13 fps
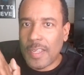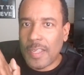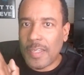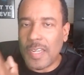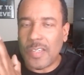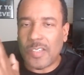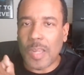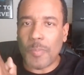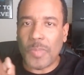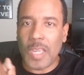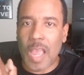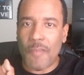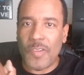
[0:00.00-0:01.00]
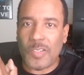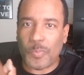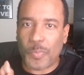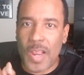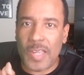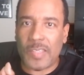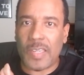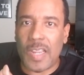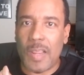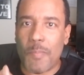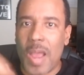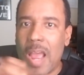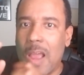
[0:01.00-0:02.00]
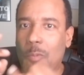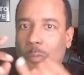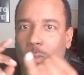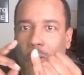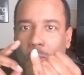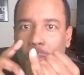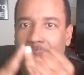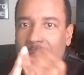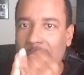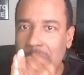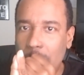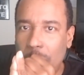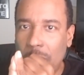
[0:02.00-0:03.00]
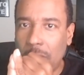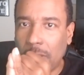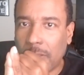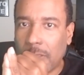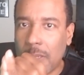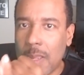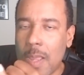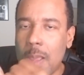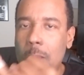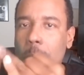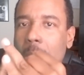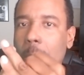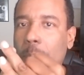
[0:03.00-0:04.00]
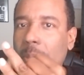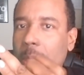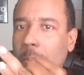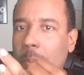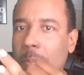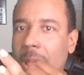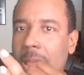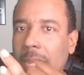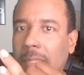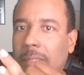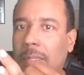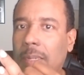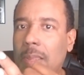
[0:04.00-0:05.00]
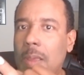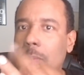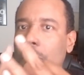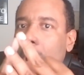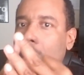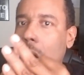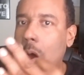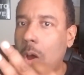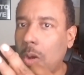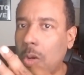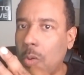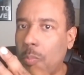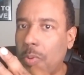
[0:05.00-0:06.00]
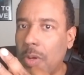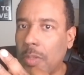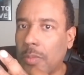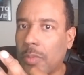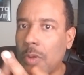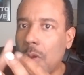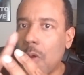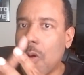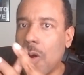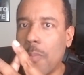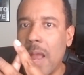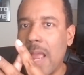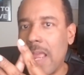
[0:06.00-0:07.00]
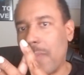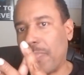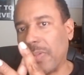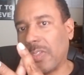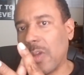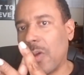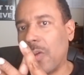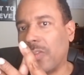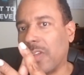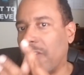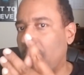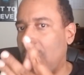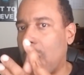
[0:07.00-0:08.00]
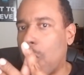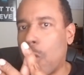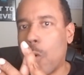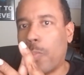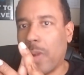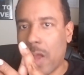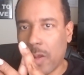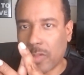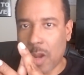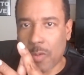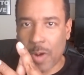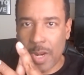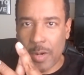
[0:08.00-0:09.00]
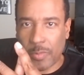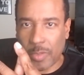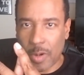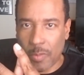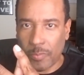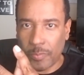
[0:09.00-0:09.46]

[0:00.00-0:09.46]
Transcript: than something I've expressed in my my ebooks, my paperbacks, my audiobooks, or my episodes of my old blog talk radio show.